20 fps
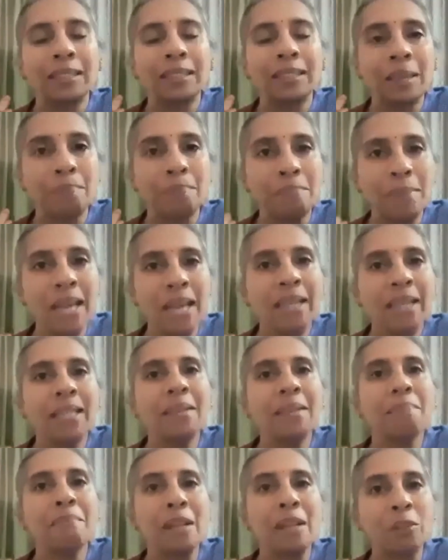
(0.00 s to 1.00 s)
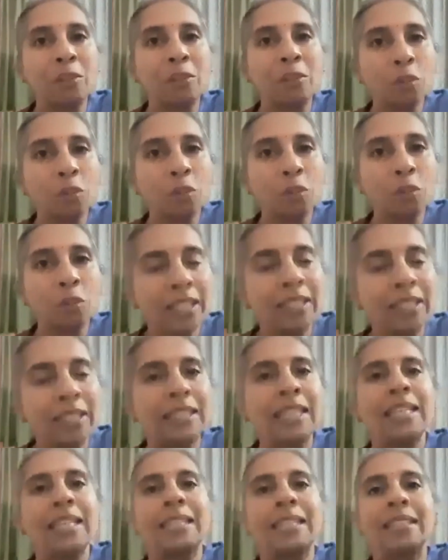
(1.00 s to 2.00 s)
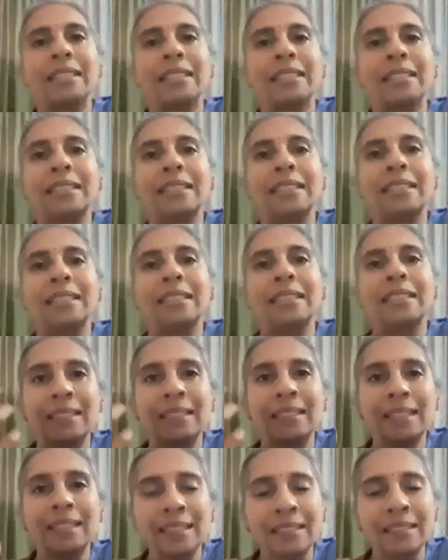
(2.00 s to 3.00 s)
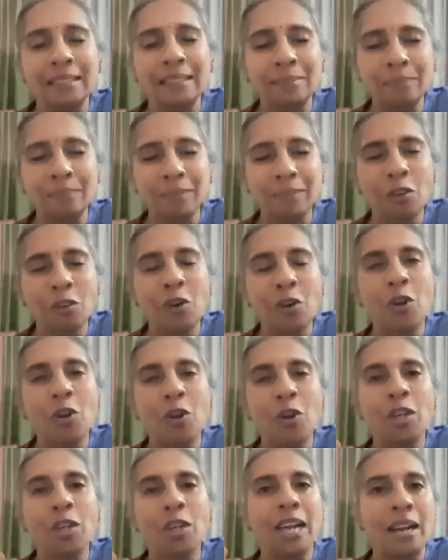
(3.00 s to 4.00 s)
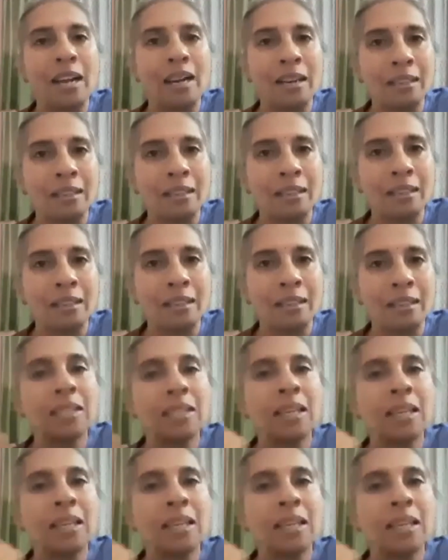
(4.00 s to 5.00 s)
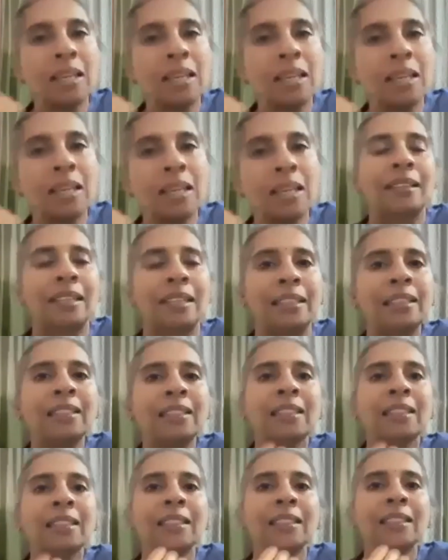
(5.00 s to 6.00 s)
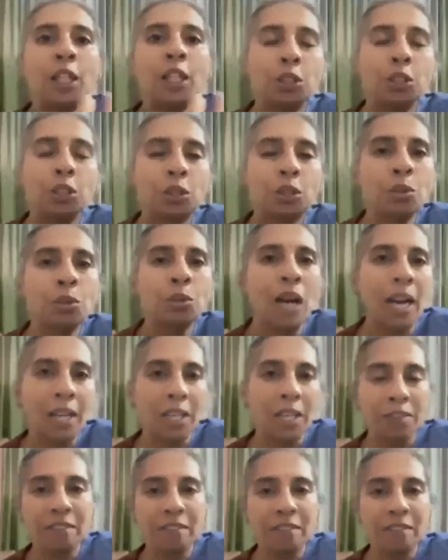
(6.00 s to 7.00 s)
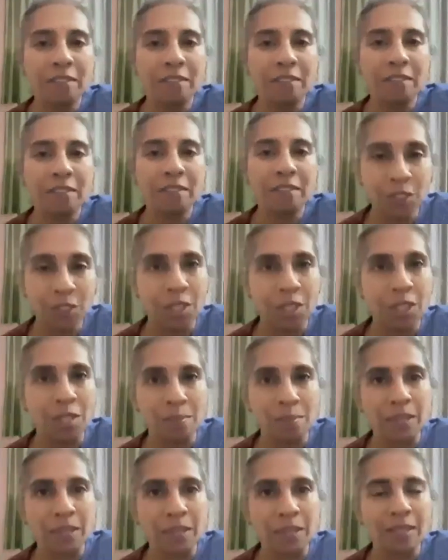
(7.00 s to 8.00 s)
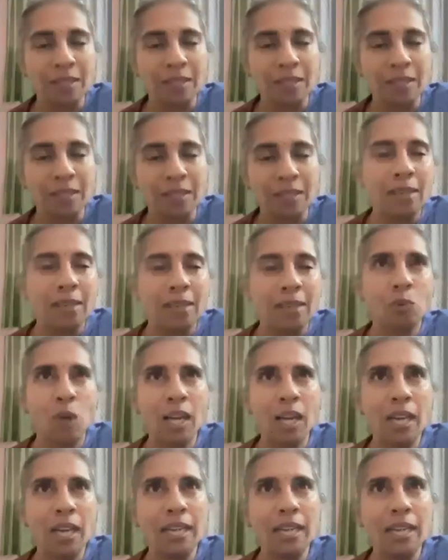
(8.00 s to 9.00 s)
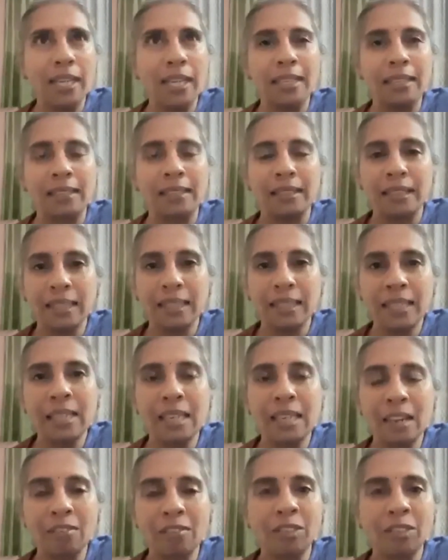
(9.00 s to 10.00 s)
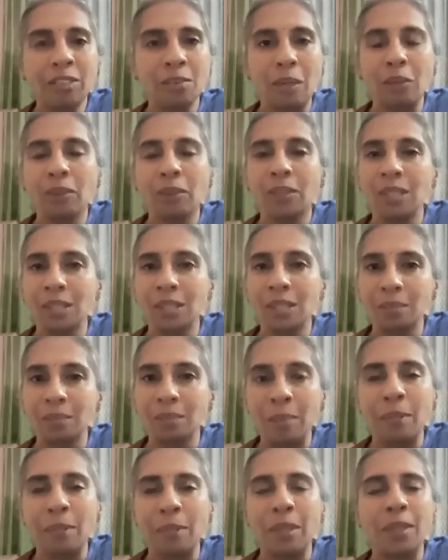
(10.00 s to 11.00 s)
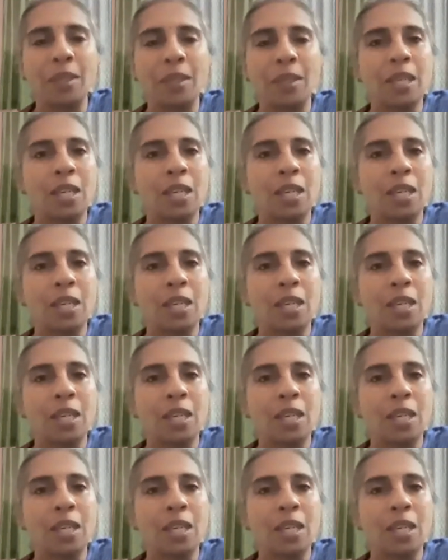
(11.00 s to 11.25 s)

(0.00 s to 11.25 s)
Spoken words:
comparing methotrexate uh, for rheumatoid arthritis to Ayurvedic treatment. And what I really loved about this paper